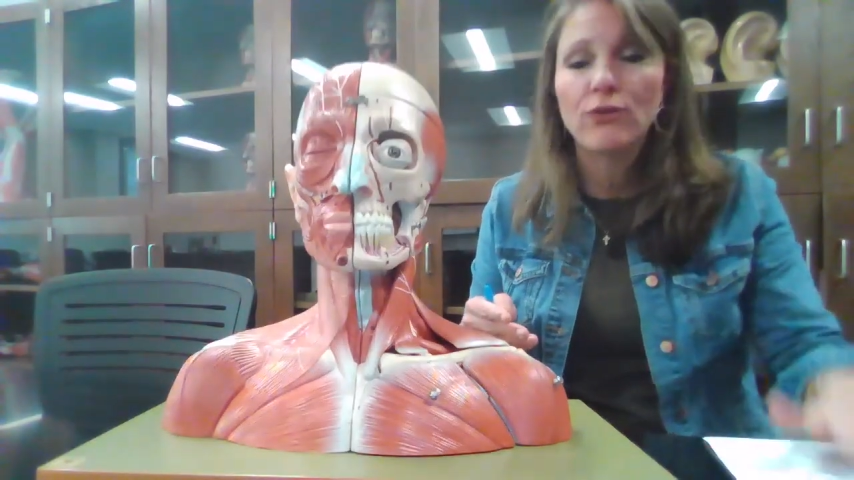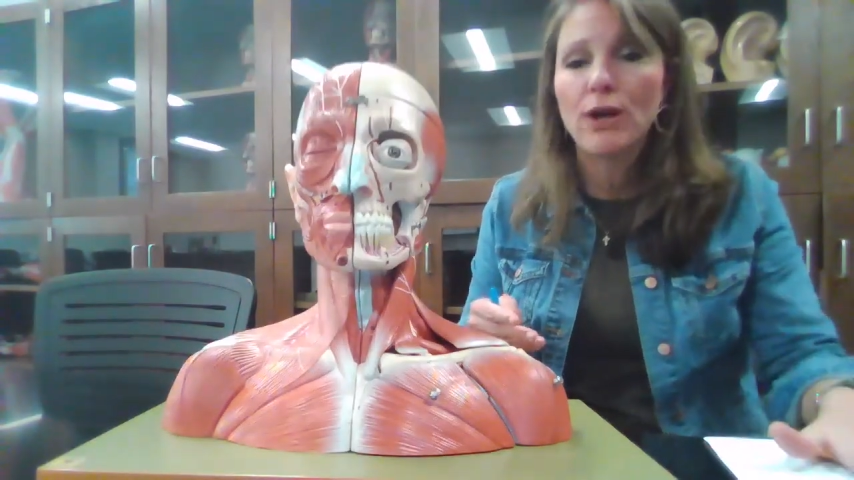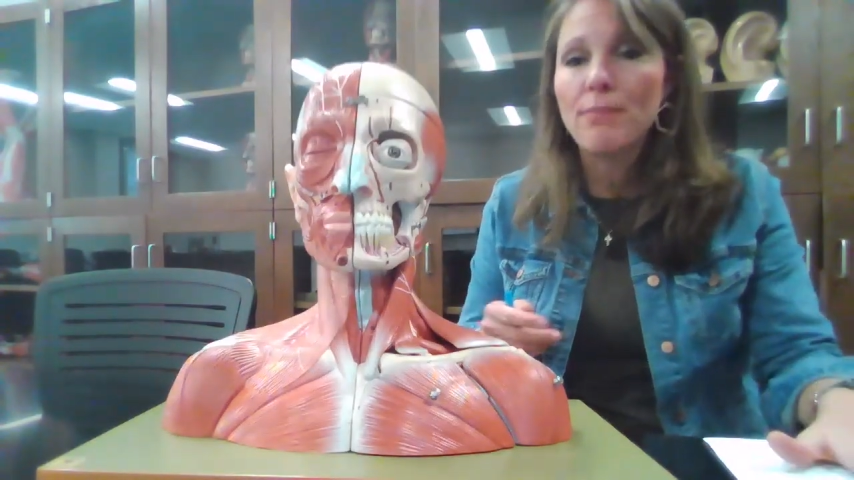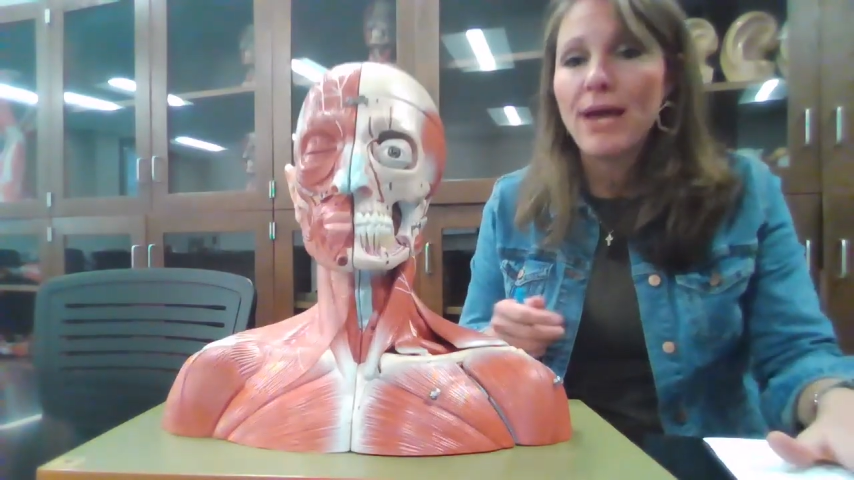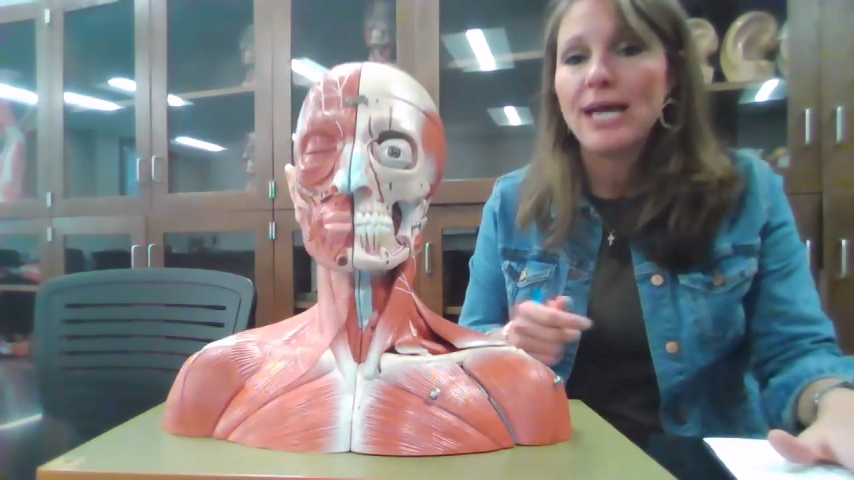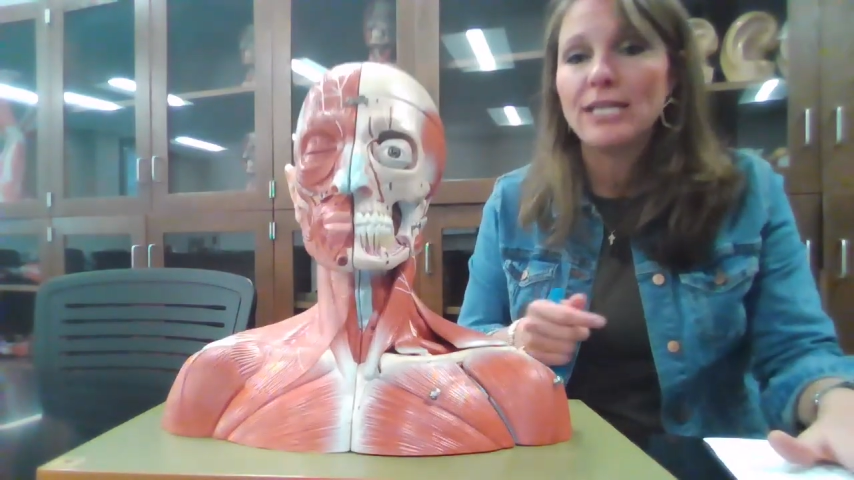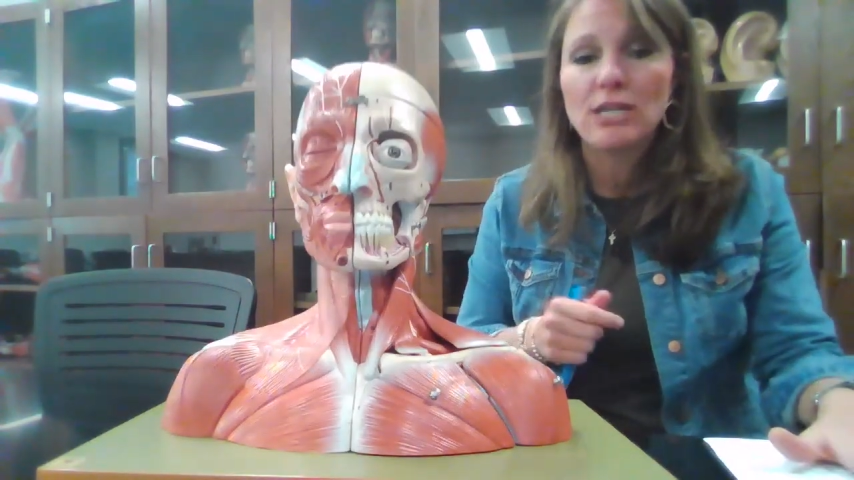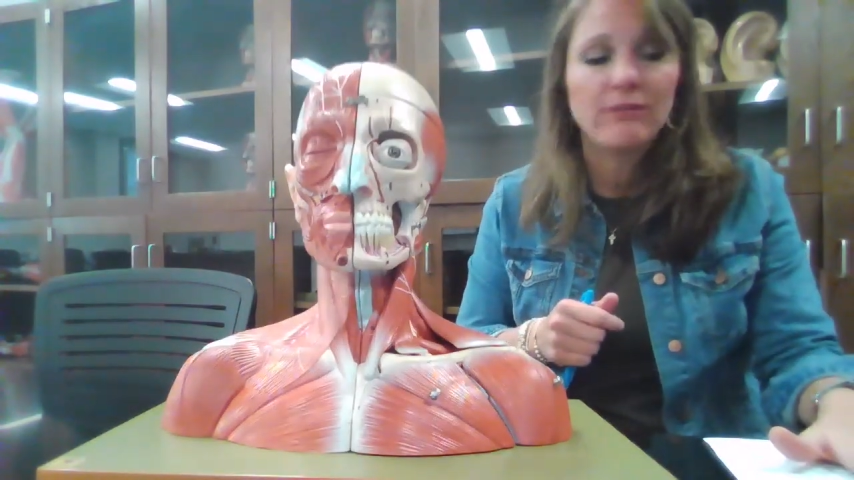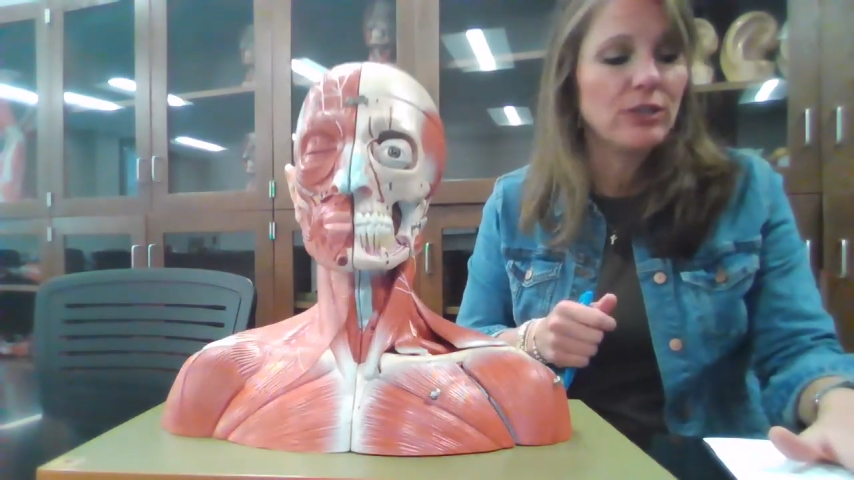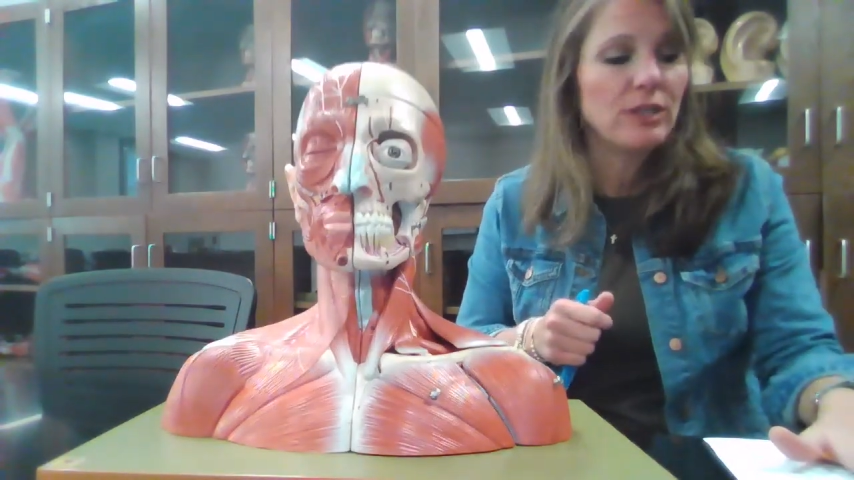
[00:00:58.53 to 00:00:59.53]
front page
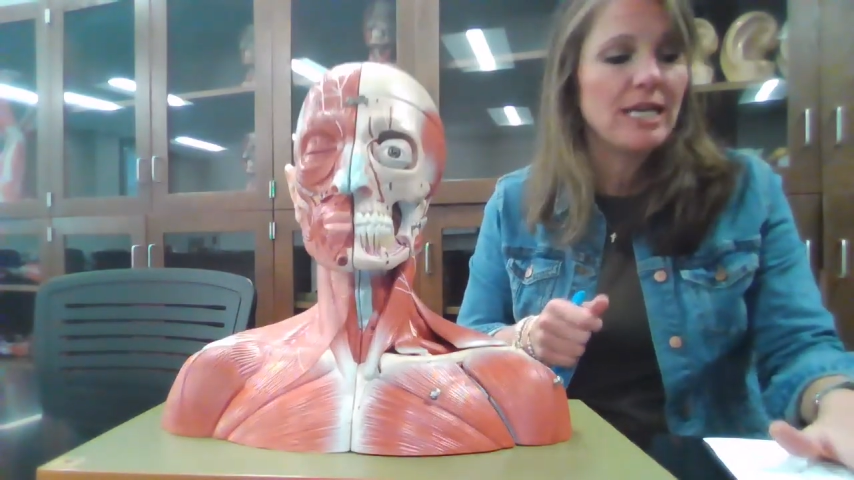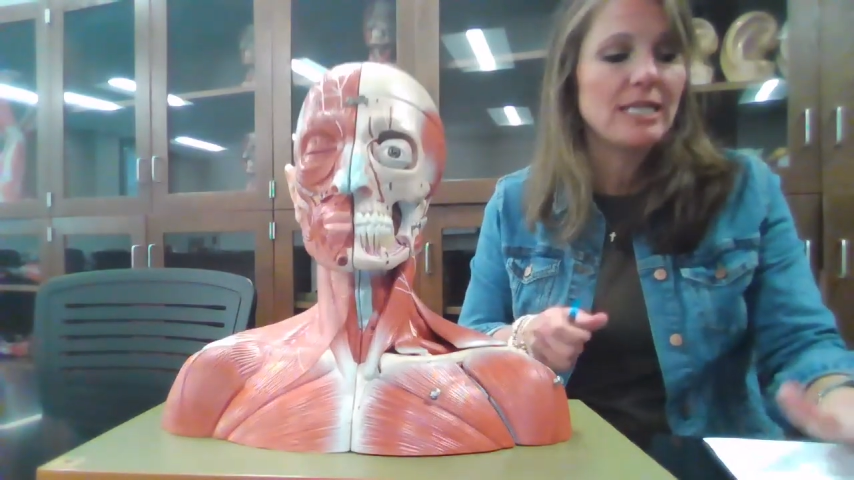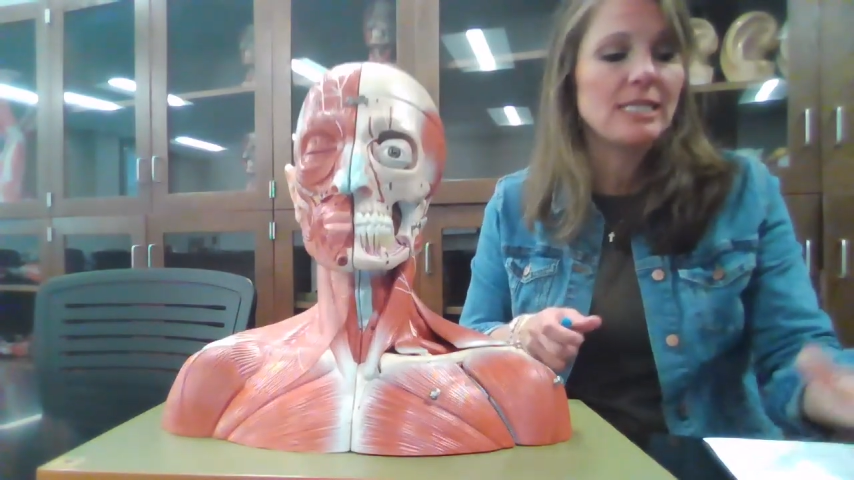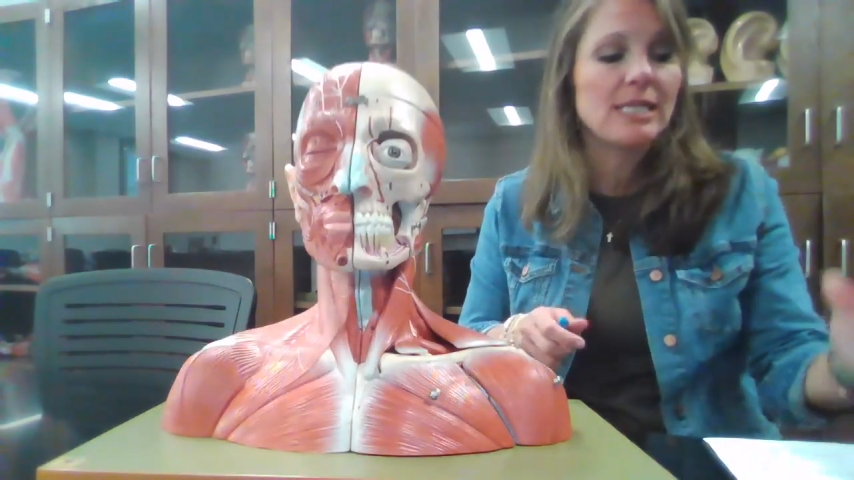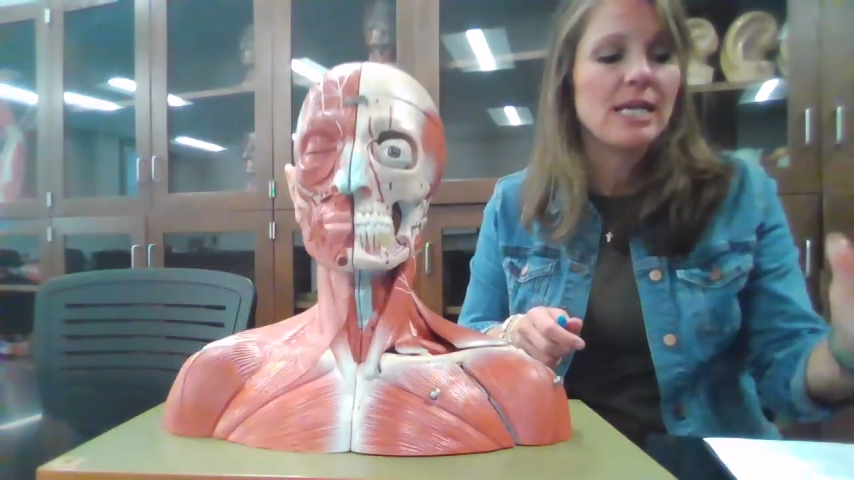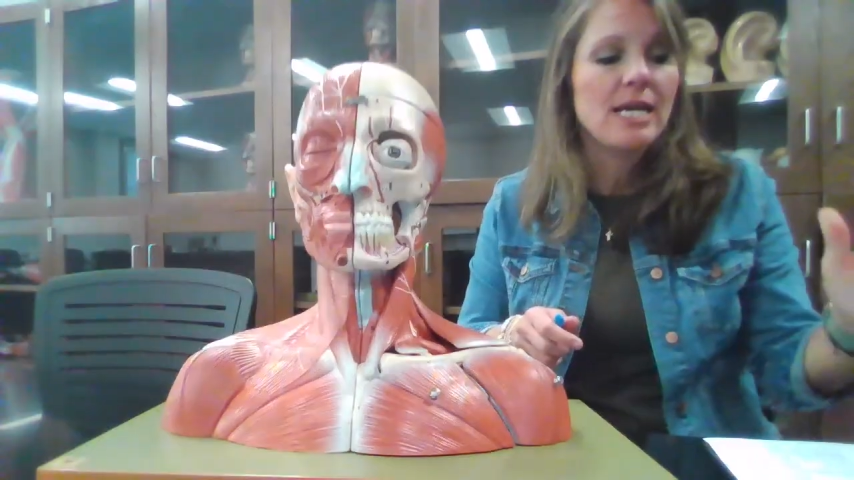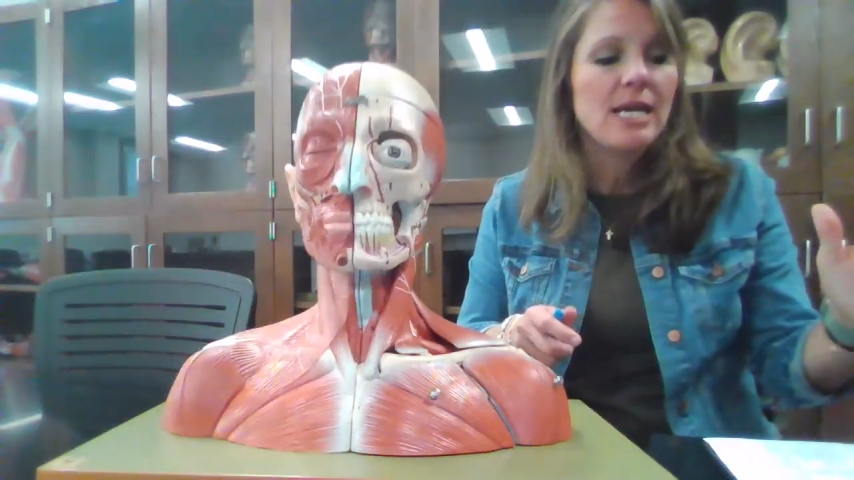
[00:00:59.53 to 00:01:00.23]
of your list,